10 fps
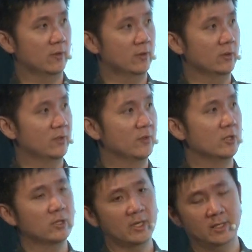So if you
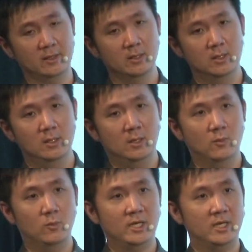look at
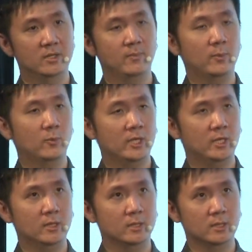what are
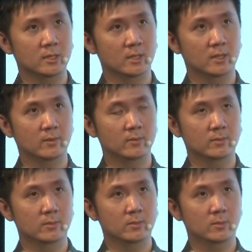the
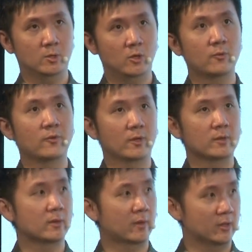
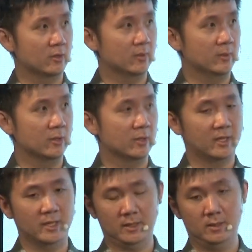horizontals that you can be looking
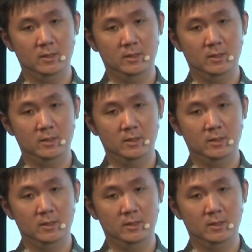at,